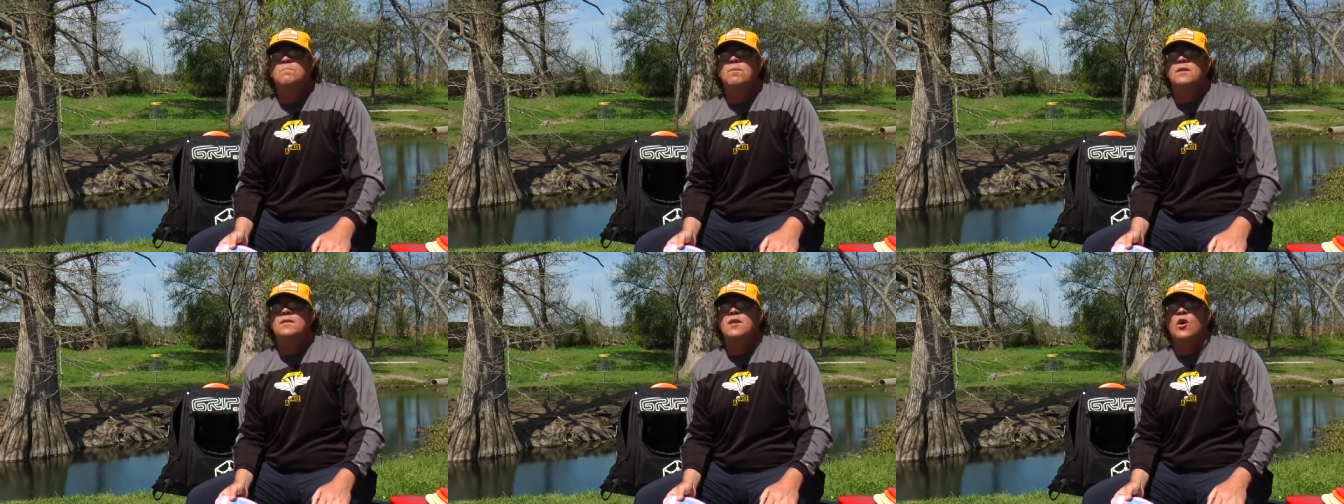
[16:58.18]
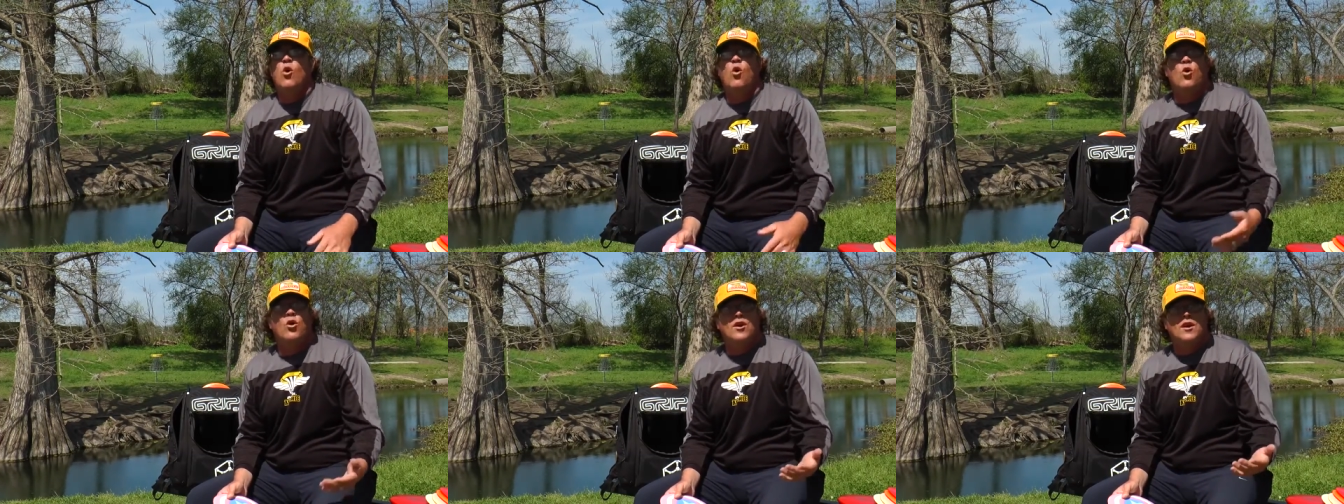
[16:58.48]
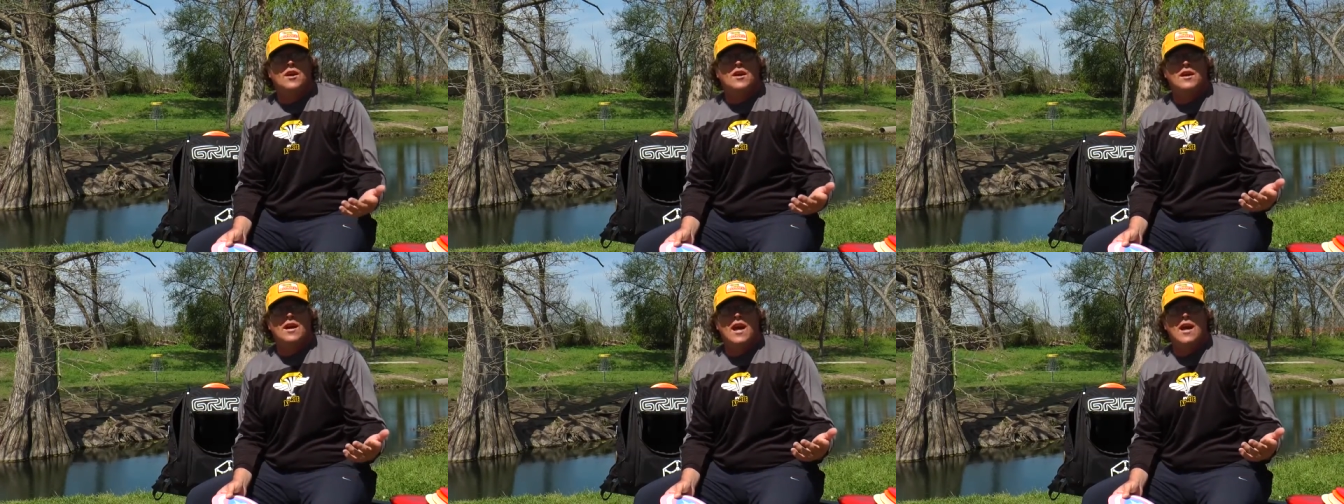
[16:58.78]
but the
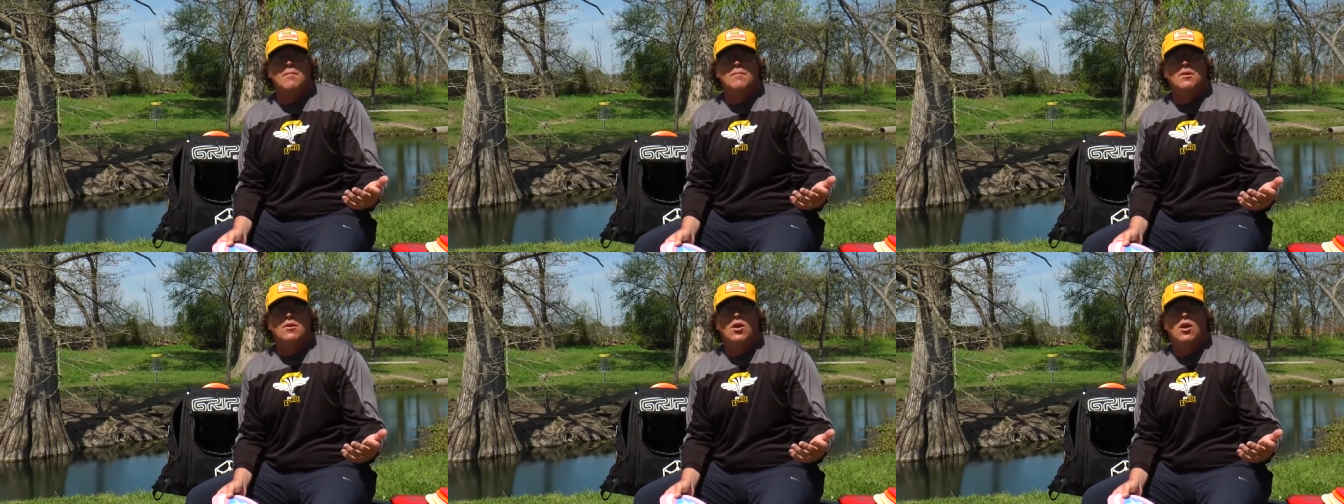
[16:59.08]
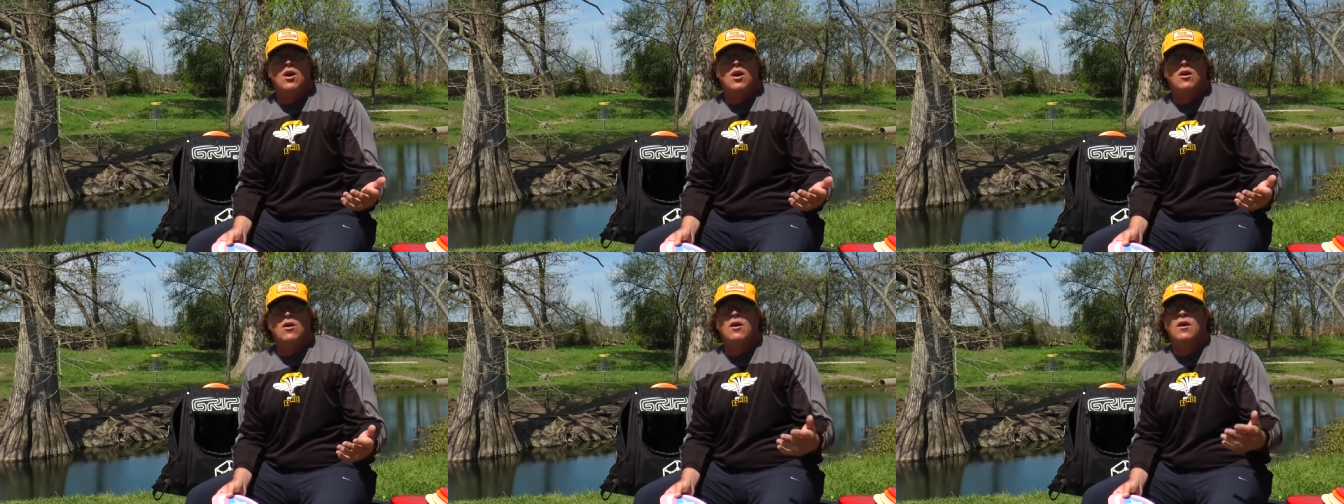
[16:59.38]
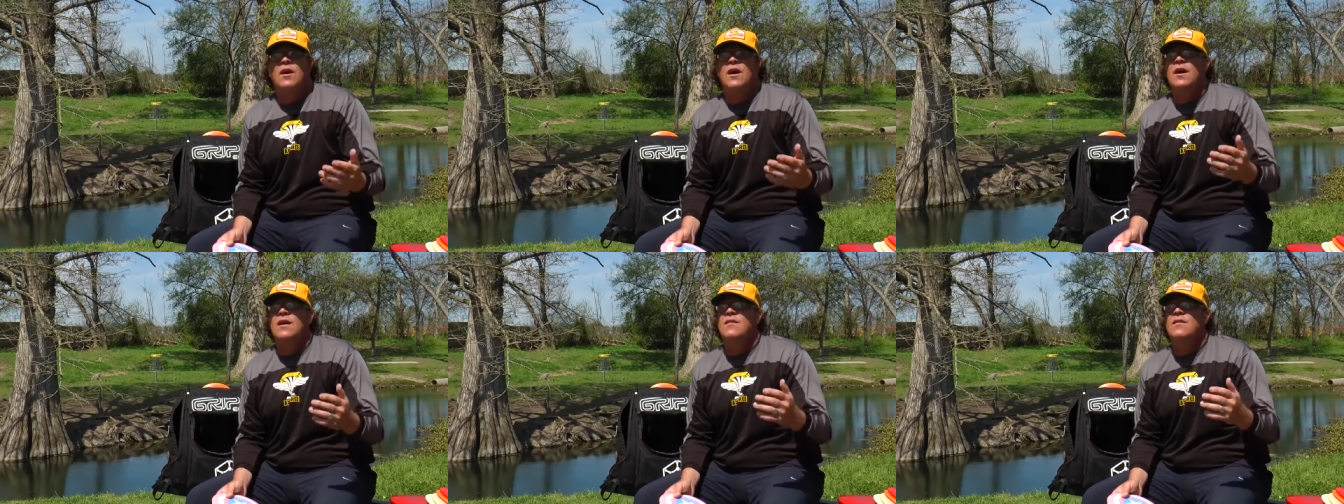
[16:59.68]
Orc came along
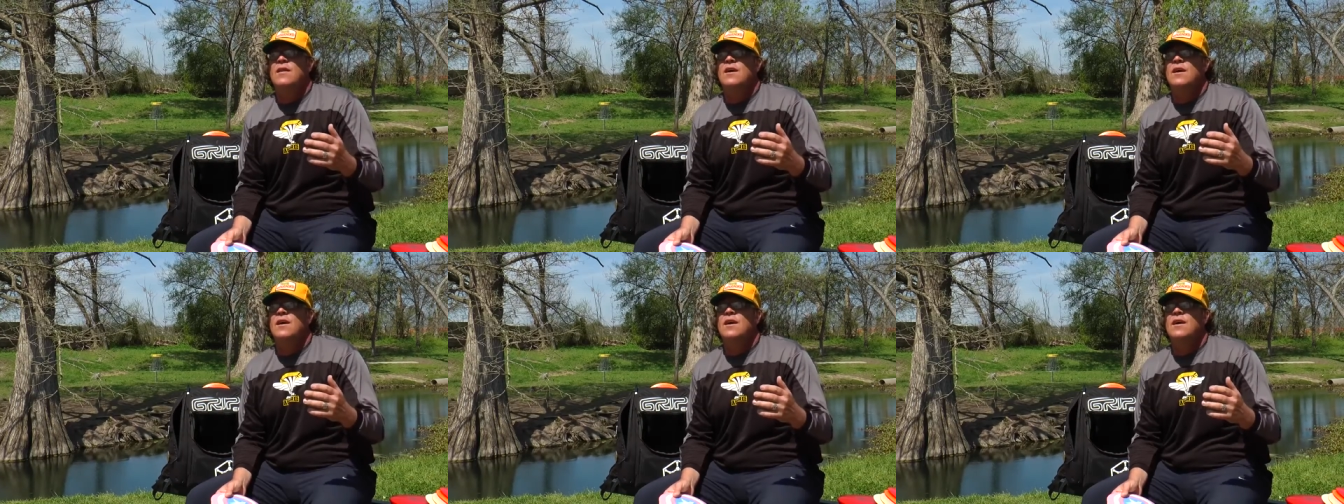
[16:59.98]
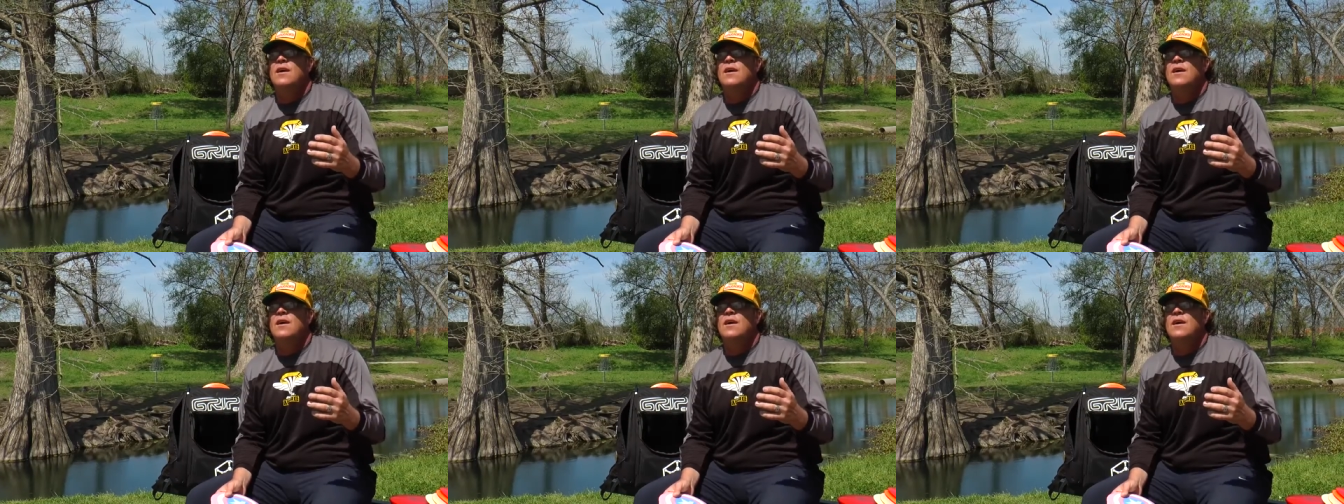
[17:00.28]
and